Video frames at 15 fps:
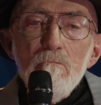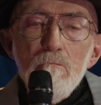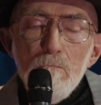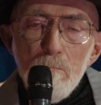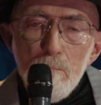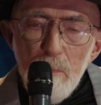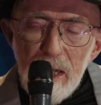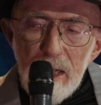
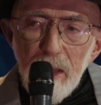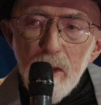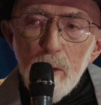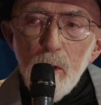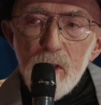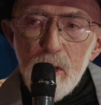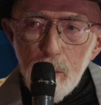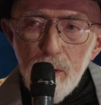many of the
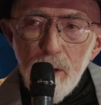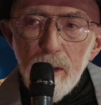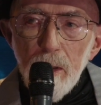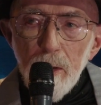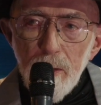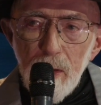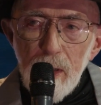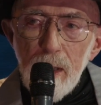most
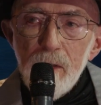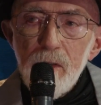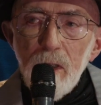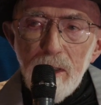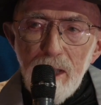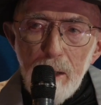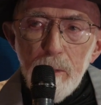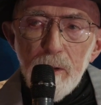important things,
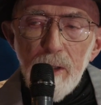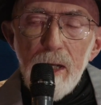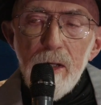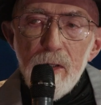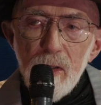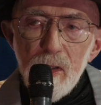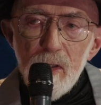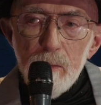
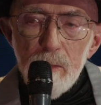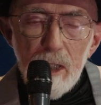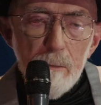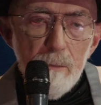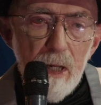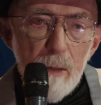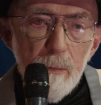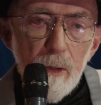collaborations among
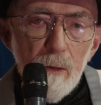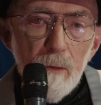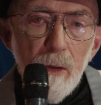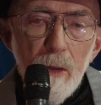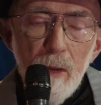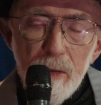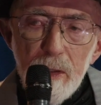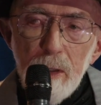people with
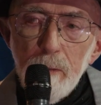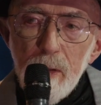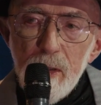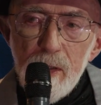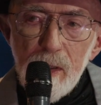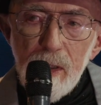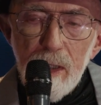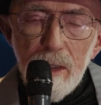different
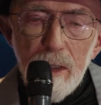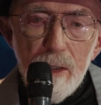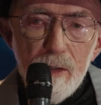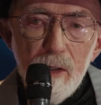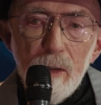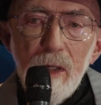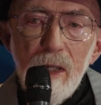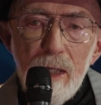skills
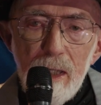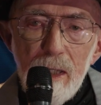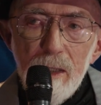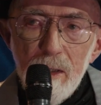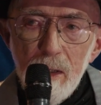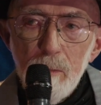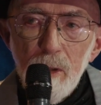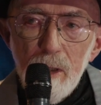are key
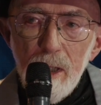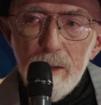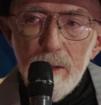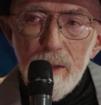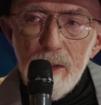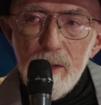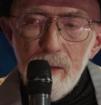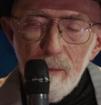to
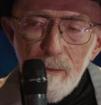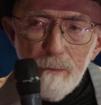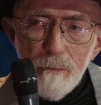progress.